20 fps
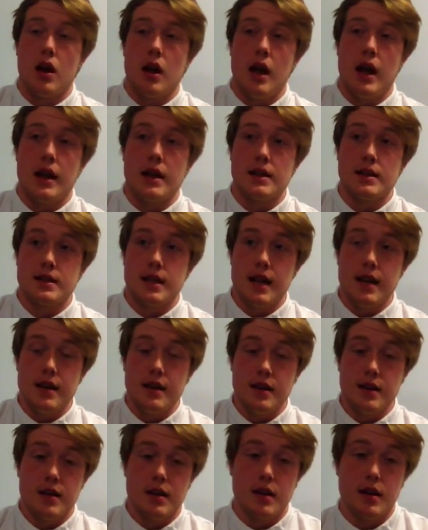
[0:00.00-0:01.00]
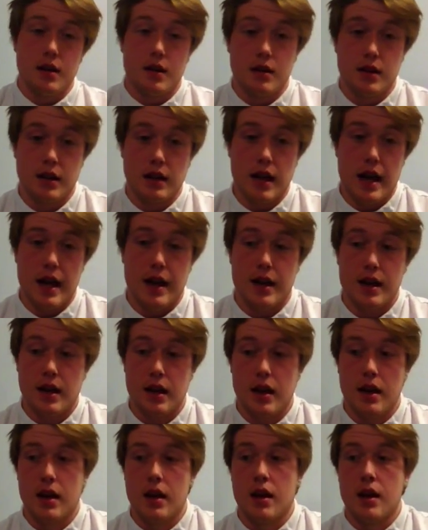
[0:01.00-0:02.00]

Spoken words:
extended the leg,